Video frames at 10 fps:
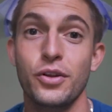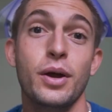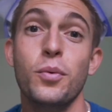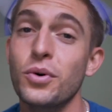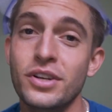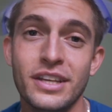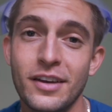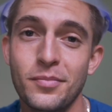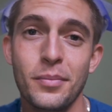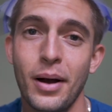but they wouldn't
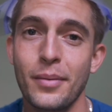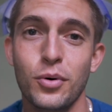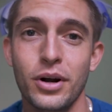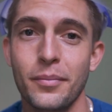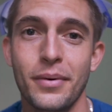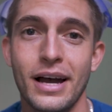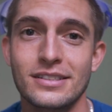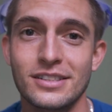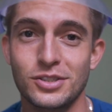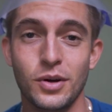give me my boarding passes.